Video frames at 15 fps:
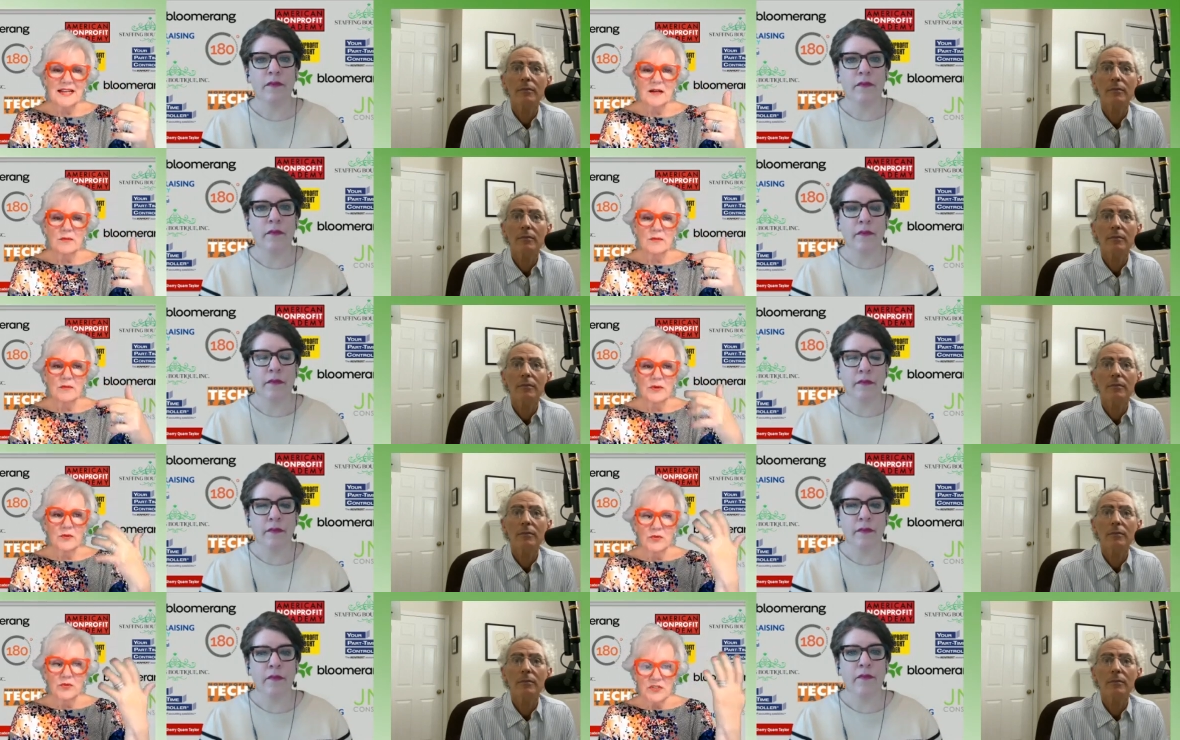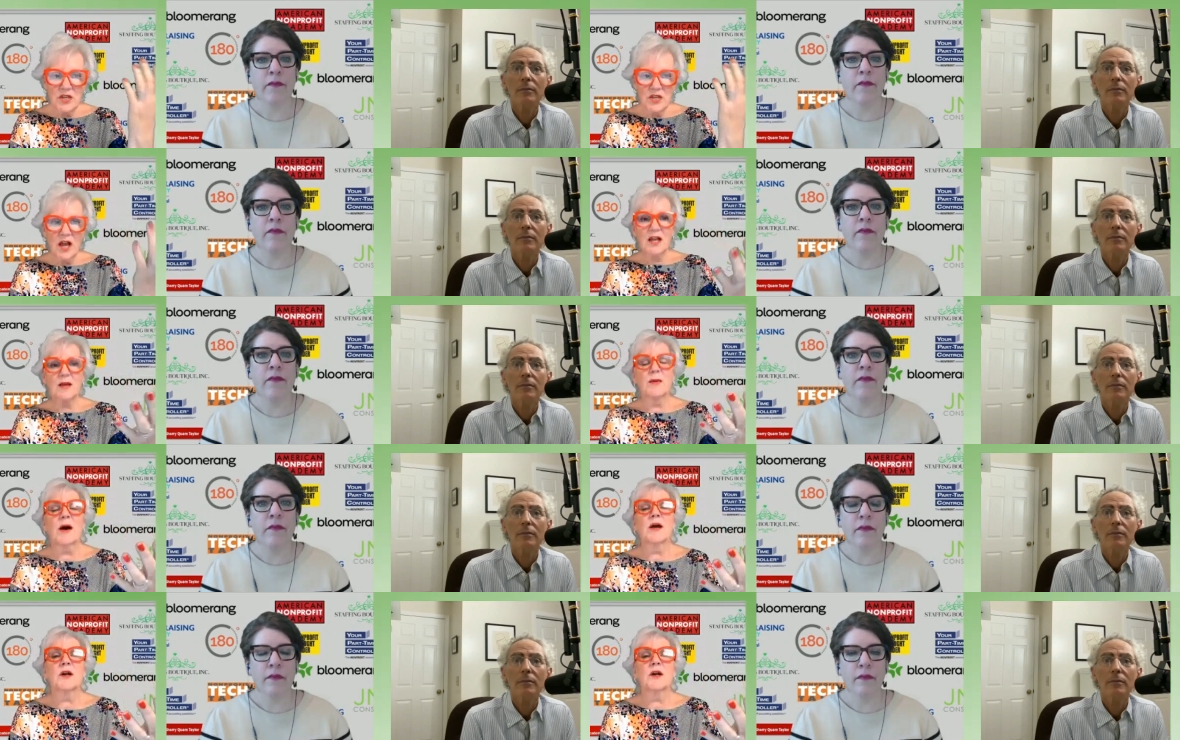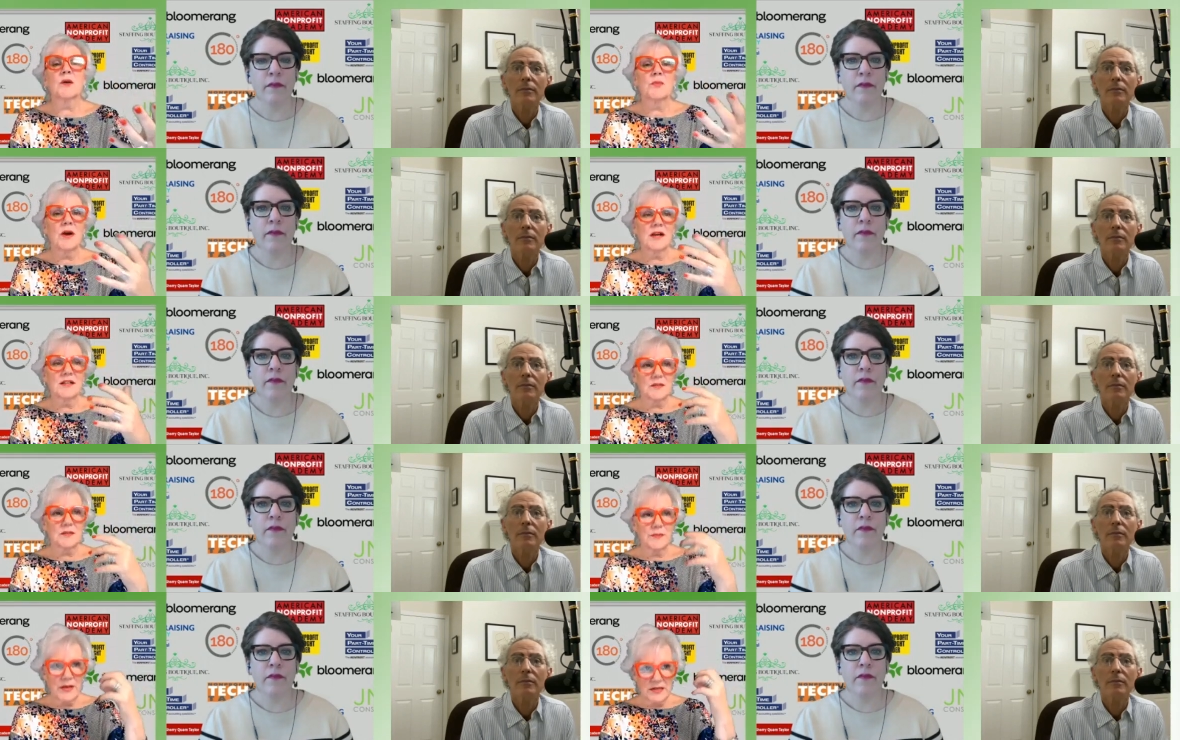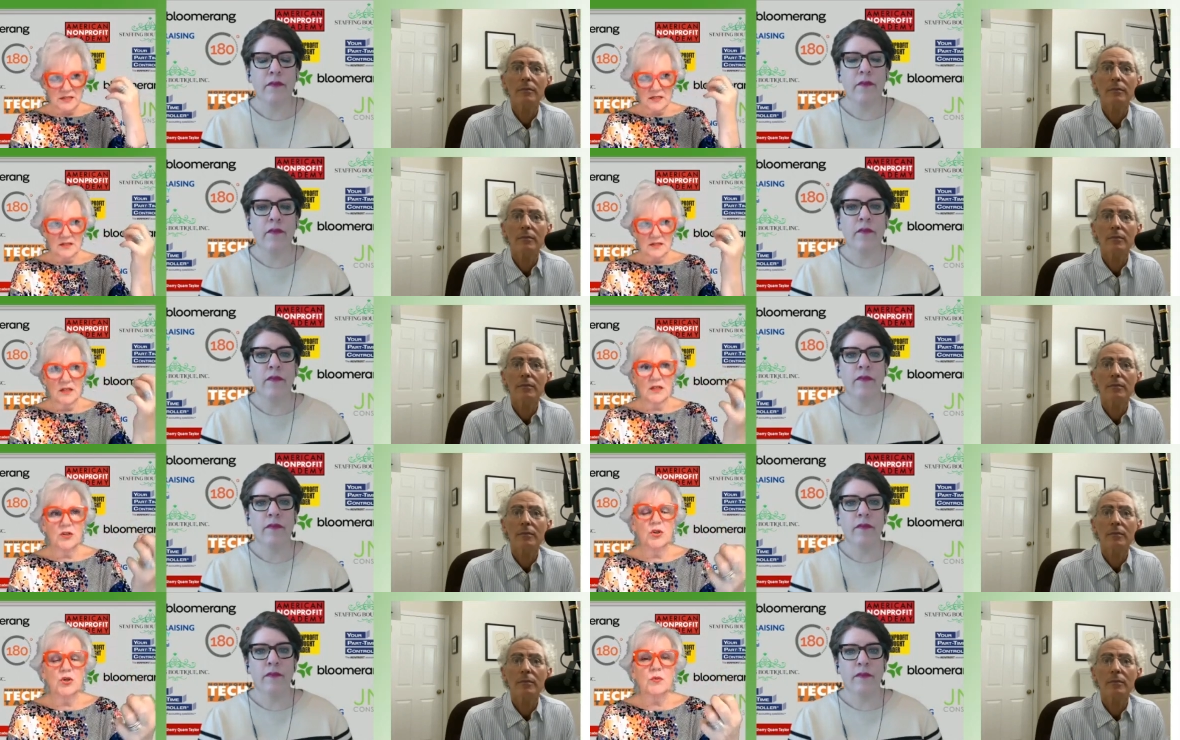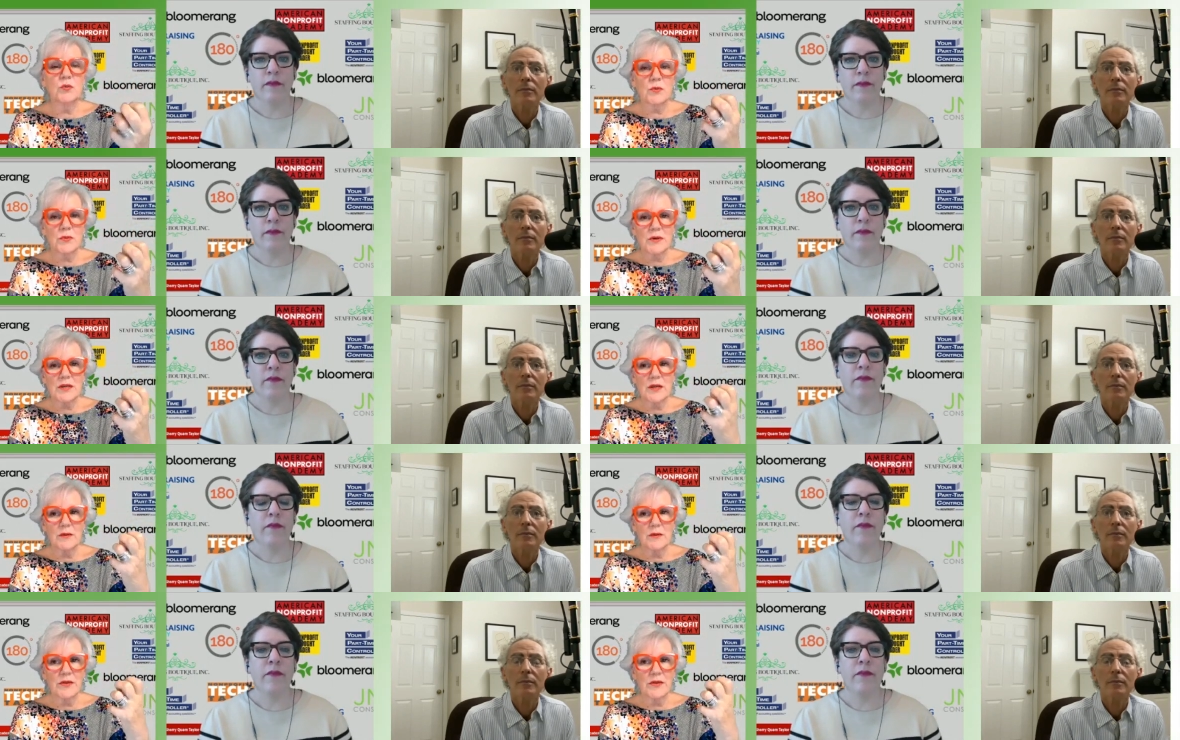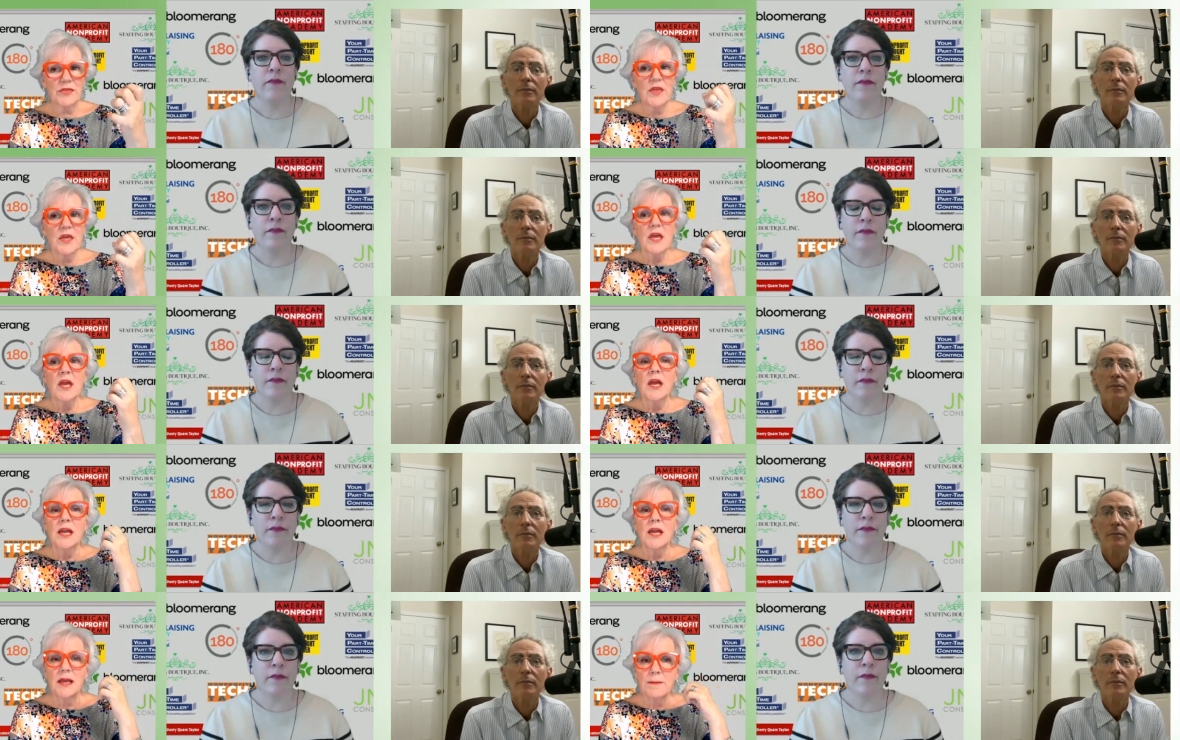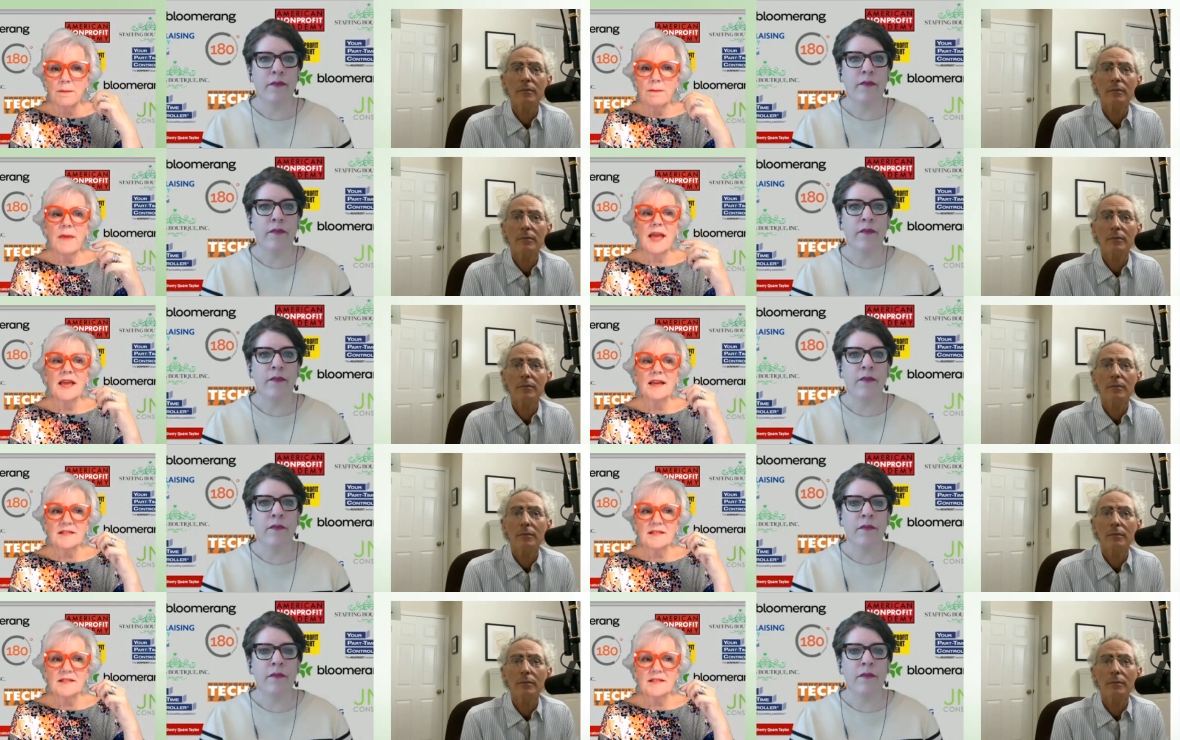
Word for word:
Speaker 1: and we, we talk about our prospects and, and who we're working with, it makes